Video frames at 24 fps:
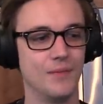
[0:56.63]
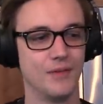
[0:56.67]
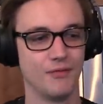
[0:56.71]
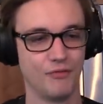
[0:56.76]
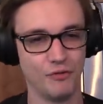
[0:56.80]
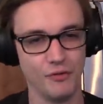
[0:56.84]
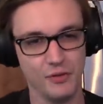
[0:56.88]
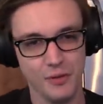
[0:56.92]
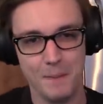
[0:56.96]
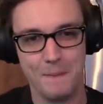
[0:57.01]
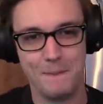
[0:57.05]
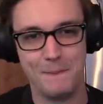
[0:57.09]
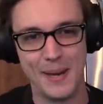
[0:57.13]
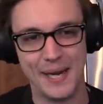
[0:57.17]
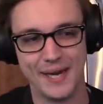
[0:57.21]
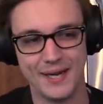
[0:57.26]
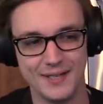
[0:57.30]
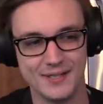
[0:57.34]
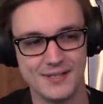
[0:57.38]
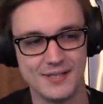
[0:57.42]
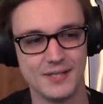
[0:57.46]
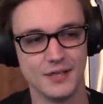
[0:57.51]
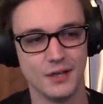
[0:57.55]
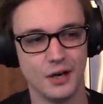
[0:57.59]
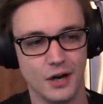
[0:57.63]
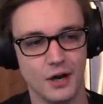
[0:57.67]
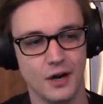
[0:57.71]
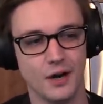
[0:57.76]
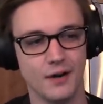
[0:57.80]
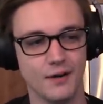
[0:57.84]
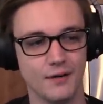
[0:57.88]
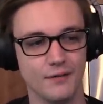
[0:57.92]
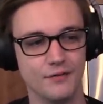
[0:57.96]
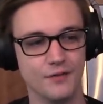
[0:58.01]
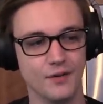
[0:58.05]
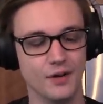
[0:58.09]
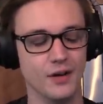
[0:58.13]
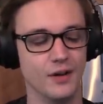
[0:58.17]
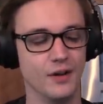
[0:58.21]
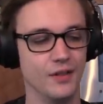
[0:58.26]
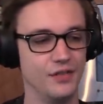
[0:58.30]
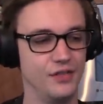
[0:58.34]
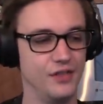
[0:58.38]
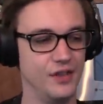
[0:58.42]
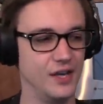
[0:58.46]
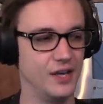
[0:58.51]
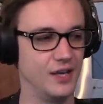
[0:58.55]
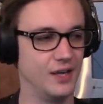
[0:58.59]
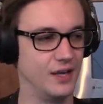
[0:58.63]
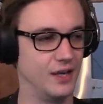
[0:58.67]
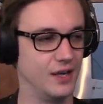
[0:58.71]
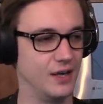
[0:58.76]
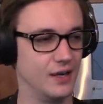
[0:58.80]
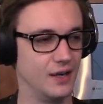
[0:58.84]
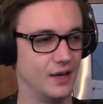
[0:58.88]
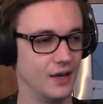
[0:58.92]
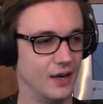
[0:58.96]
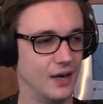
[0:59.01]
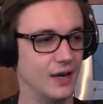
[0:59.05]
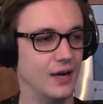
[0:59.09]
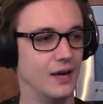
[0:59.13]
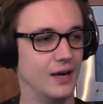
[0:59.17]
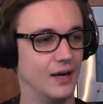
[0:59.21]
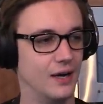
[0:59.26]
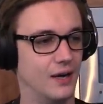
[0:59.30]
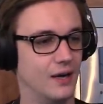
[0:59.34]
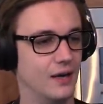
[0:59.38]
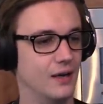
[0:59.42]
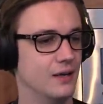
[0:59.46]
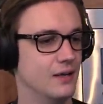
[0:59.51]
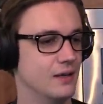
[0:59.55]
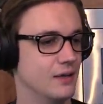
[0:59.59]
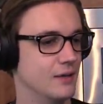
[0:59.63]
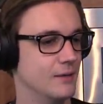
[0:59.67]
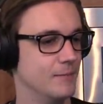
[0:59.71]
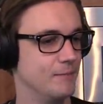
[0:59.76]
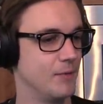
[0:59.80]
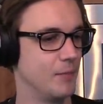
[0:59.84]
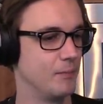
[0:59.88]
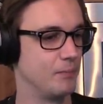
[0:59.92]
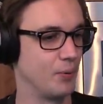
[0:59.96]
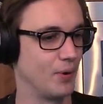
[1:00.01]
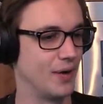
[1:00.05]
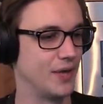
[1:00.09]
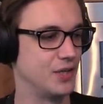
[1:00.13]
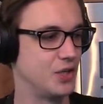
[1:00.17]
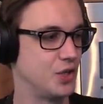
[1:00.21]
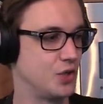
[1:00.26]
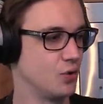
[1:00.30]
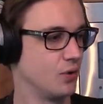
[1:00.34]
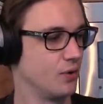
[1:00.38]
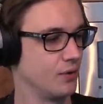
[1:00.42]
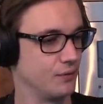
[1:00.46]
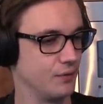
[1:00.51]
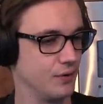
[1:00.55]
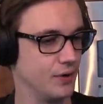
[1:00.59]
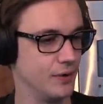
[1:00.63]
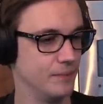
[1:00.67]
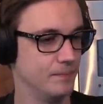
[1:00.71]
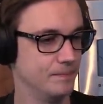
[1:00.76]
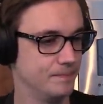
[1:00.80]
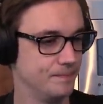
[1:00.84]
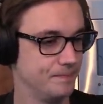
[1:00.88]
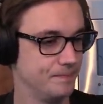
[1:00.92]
for the base of the uh, braised short rib.